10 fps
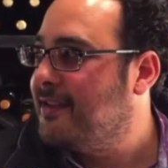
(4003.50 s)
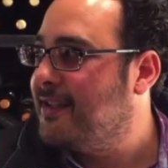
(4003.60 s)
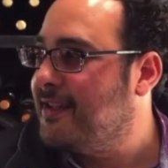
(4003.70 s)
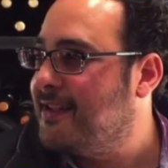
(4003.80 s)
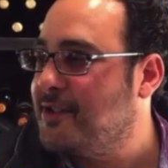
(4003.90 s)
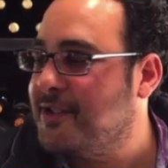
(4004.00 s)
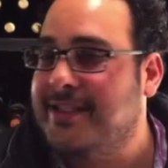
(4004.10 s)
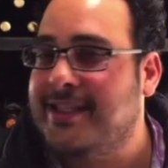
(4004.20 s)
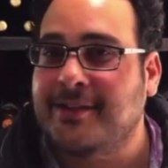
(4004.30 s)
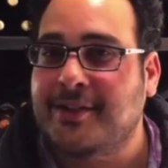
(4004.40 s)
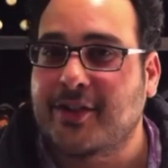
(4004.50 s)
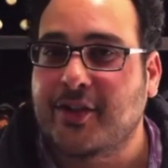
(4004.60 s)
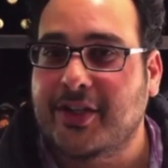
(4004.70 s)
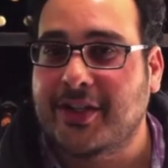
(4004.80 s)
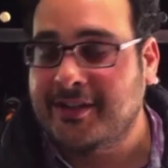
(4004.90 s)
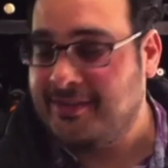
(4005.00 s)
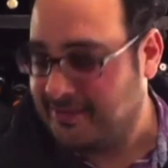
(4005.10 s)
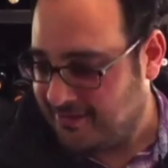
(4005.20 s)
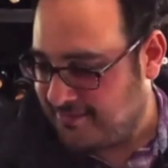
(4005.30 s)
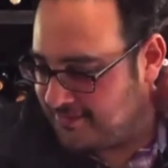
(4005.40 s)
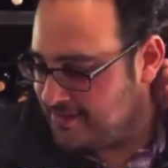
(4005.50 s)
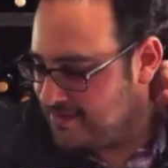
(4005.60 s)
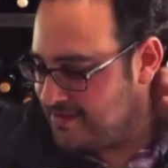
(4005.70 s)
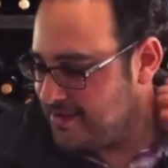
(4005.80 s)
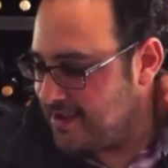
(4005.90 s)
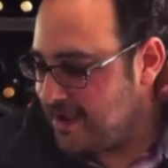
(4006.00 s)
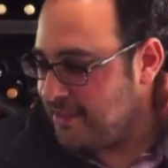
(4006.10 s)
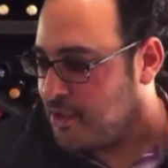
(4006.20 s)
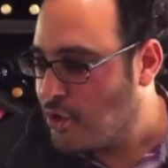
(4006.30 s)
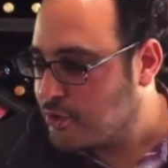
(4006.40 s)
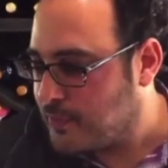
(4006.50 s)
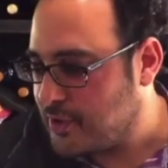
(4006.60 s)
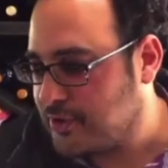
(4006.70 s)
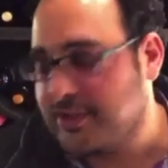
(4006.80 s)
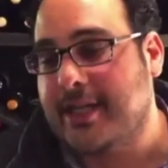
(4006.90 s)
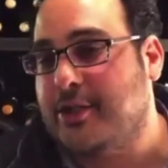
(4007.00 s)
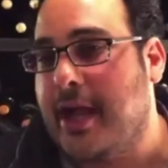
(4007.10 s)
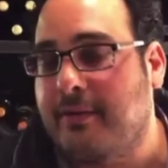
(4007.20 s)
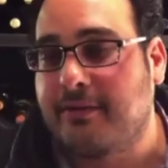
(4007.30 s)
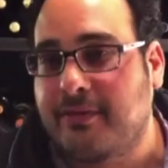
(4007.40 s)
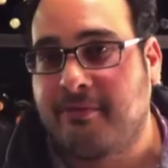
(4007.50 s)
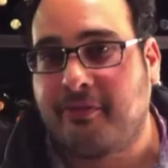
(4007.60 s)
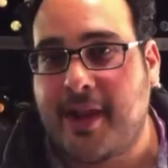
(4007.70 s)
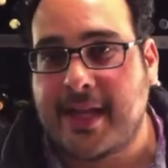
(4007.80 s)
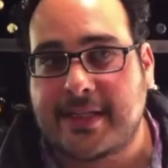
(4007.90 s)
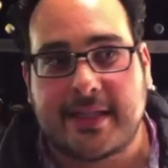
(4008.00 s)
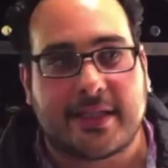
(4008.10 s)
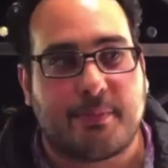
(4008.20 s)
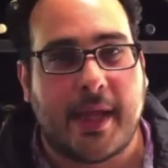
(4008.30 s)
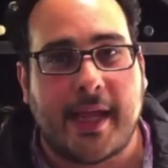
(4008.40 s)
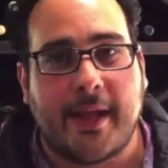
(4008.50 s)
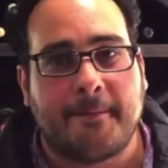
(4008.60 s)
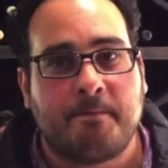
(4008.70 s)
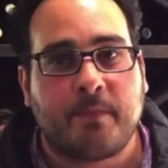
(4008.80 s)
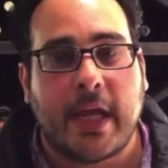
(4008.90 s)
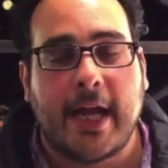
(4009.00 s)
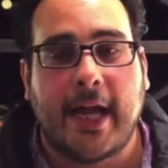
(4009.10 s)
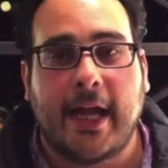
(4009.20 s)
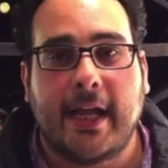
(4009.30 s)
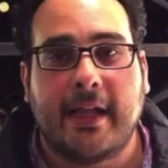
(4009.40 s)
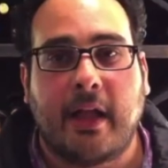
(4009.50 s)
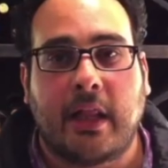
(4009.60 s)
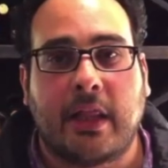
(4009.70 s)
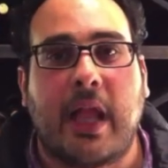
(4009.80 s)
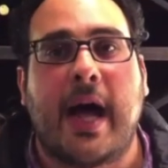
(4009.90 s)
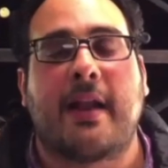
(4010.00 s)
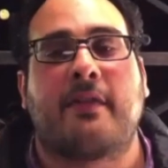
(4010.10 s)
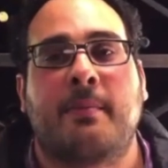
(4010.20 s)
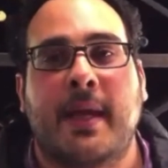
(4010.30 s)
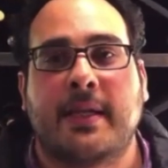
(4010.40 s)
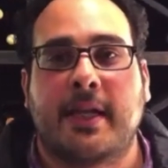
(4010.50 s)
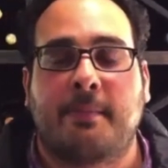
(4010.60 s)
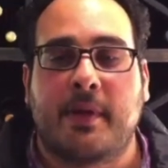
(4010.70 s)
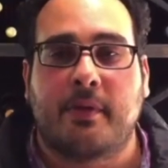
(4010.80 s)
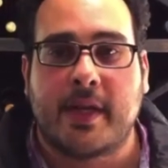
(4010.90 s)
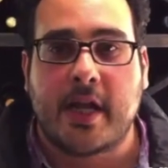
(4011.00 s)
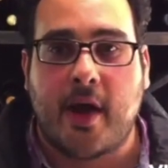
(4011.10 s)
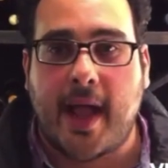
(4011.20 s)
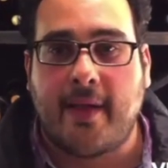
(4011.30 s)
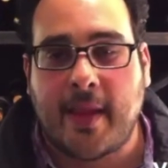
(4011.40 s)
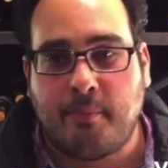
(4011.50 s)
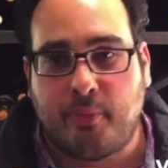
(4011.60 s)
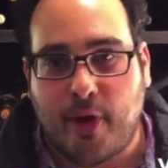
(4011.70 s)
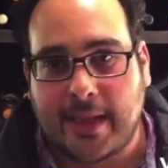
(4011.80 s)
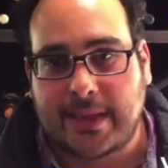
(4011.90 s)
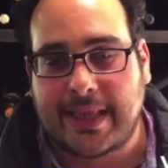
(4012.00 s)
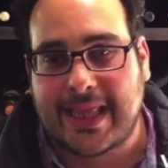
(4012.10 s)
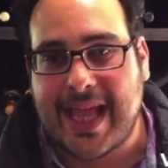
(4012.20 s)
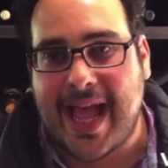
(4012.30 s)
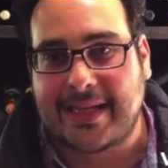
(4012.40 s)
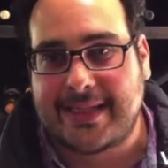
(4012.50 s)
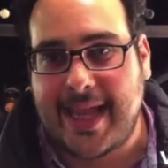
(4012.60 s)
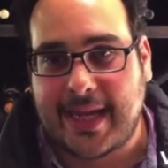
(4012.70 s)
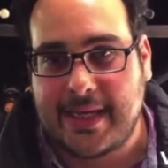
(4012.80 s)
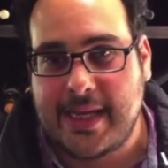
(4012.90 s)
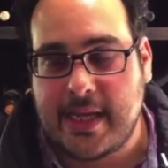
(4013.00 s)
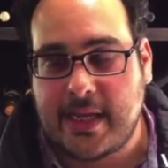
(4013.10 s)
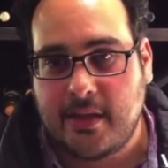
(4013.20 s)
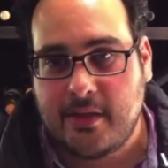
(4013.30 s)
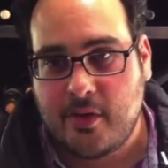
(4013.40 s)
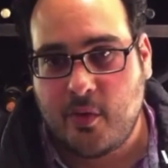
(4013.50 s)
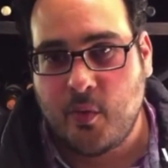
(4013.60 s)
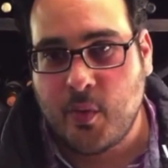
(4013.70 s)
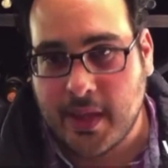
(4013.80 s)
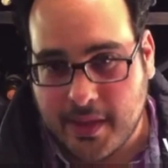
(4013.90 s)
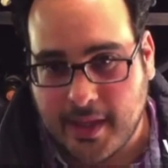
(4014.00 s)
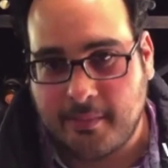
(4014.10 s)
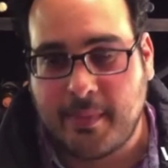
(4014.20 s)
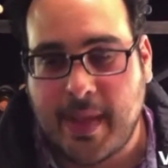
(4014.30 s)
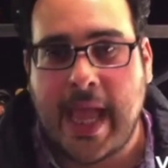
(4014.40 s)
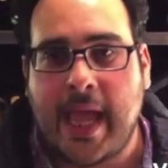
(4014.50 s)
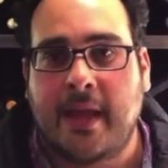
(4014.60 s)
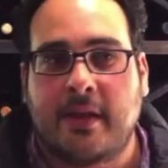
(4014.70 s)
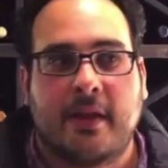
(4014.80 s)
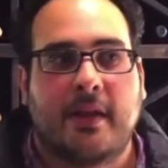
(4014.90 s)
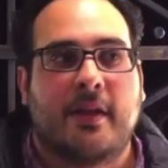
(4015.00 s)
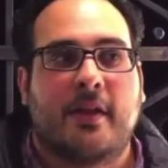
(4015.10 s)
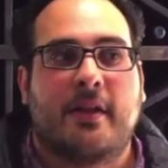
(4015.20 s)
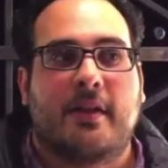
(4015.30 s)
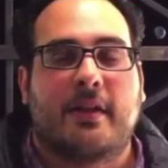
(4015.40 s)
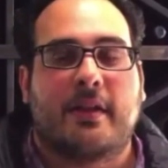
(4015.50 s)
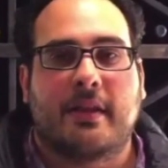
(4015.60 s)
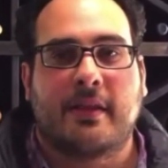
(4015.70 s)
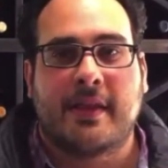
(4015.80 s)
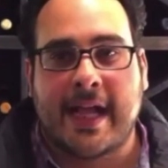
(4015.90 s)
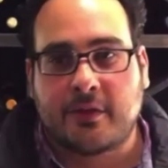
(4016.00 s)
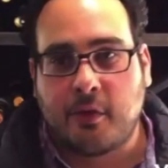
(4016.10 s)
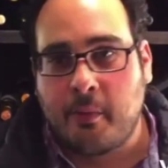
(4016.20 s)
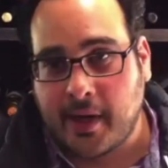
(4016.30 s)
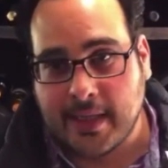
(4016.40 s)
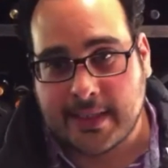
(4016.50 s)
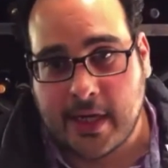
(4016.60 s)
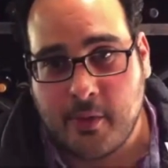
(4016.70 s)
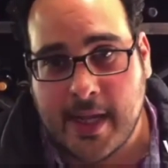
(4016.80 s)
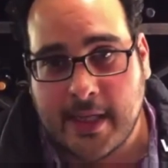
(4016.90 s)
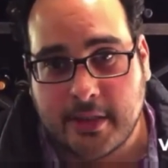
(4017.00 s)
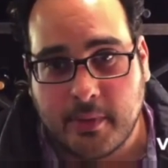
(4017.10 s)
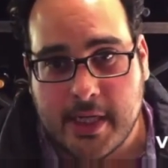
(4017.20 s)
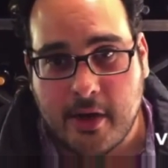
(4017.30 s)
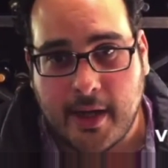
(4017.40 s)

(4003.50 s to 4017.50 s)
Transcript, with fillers: It just sounds so good. Uh, those producers that traveled from France to Spain, uh, a lot of them ended up in Rioja and they brought that technique with them. And that's where we're going to segue into Rioja.